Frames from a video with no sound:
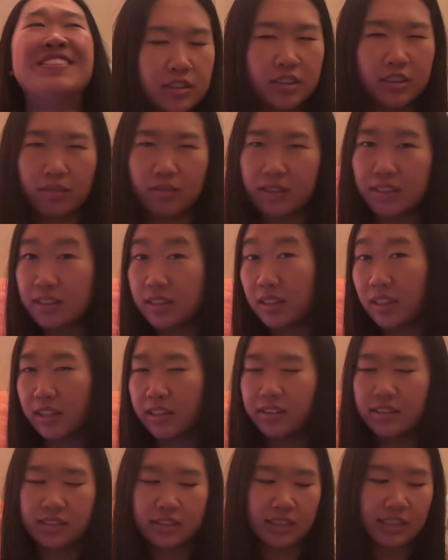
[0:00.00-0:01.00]
So this
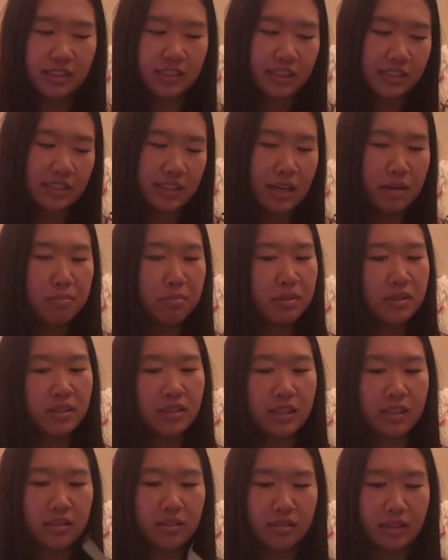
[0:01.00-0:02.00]
clary sage at
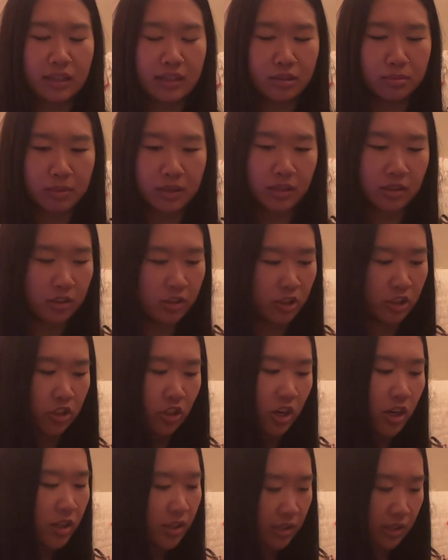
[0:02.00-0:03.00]
10% has been the
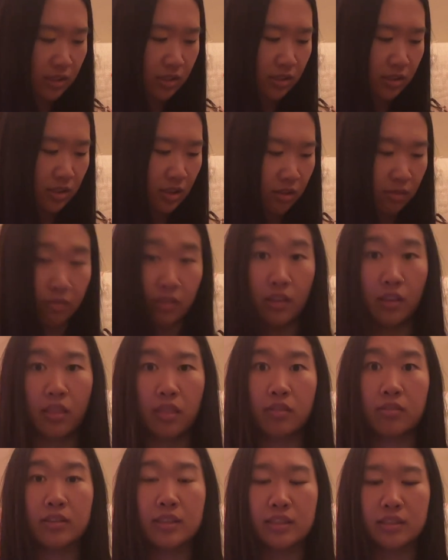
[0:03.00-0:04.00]
strongest of the
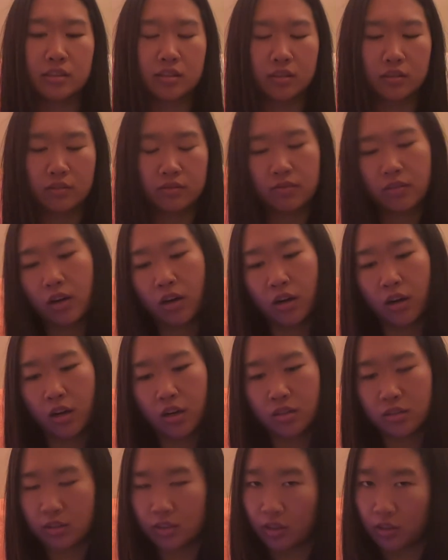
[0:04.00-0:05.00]
three so far.
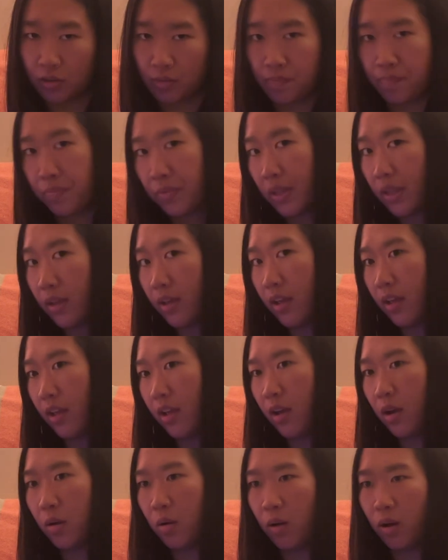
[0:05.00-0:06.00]
So
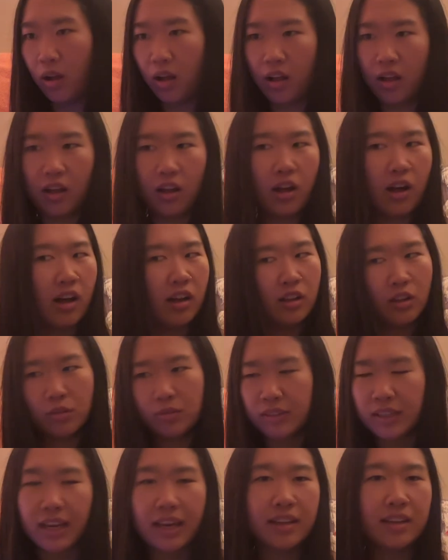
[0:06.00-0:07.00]
I'll
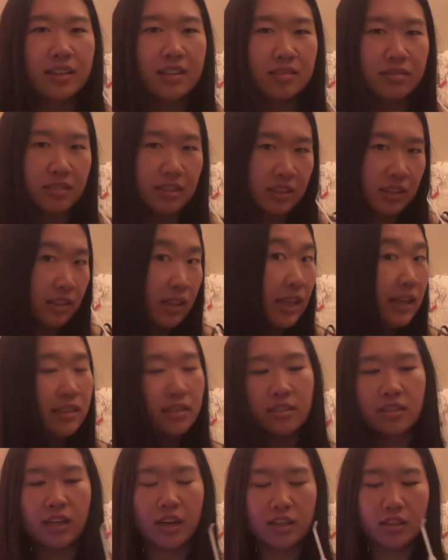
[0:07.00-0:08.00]
only add it in a
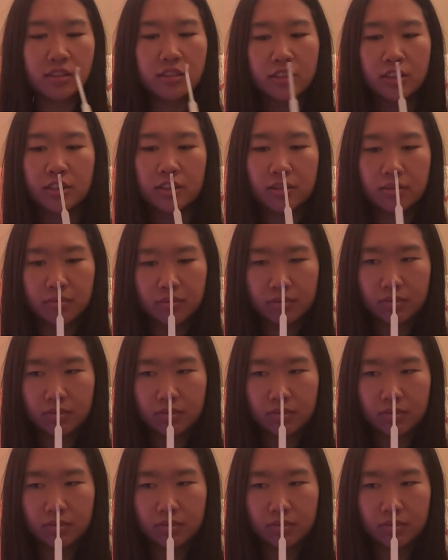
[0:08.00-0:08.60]
light touch.